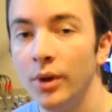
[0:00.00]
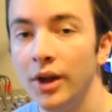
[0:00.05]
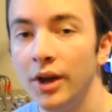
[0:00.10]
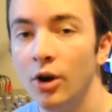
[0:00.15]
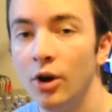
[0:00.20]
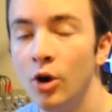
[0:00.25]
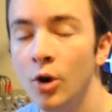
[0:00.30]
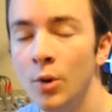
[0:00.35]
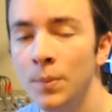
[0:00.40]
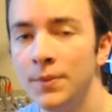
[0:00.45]
Well, I
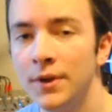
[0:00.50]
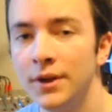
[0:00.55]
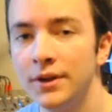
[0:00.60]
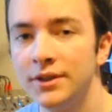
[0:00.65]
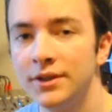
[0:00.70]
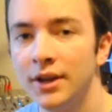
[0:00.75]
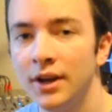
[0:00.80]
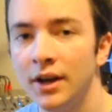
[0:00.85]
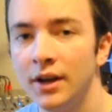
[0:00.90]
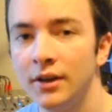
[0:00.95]
hope
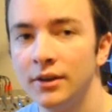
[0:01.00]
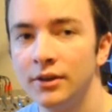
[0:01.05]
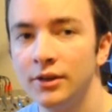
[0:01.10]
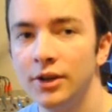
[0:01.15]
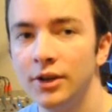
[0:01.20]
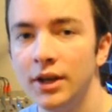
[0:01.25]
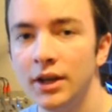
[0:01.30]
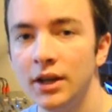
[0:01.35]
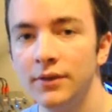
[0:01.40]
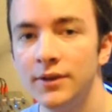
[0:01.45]
that uh,
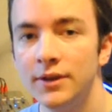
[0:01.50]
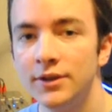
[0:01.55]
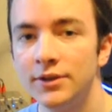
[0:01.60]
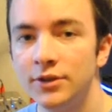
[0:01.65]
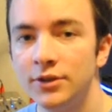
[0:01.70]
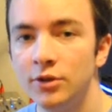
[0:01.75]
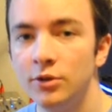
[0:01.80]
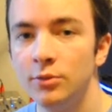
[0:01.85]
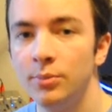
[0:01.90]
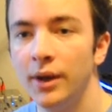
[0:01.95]
looking at
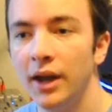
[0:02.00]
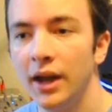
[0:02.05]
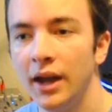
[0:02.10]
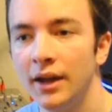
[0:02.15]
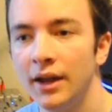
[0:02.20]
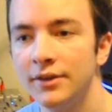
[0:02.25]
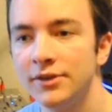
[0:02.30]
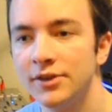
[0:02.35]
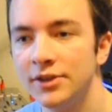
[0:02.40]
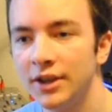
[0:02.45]
these two
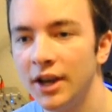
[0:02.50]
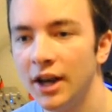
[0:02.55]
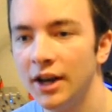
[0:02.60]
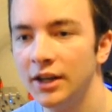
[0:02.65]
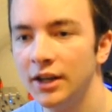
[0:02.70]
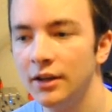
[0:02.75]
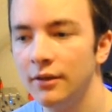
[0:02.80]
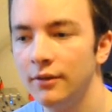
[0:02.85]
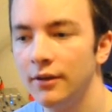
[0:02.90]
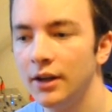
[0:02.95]
bands and
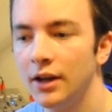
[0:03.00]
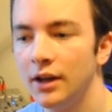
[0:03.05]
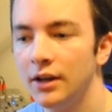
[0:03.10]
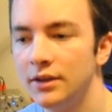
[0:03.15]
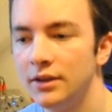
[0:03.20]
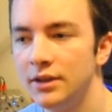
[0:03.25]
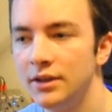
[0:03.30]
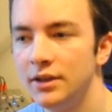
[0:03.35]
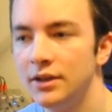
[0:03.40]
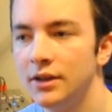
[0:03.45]
kind of giving an
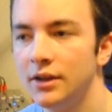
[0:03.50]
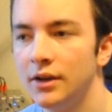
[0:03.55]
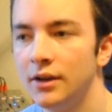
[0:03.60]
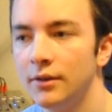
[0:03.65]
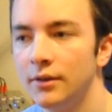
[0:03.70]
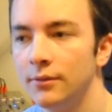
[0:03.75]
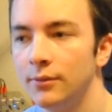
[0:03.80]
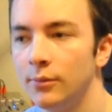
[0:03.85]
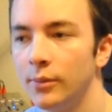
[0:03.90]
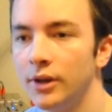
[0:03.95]
idea
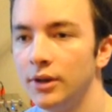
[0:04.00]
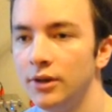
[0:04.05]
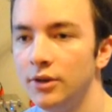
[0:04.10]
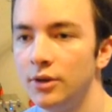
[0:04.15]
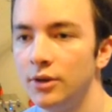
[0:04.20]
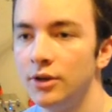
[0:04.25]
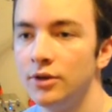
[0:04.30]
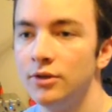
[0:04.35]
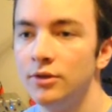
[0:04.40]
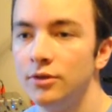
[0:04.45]
of what
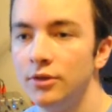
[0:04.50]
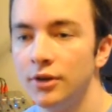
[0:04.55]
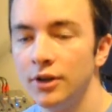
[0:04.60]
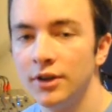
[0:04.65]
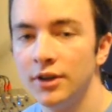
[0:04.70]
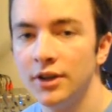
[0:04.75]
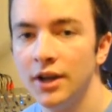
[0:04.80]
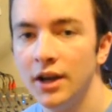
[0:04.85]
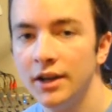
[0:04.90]
you can do during the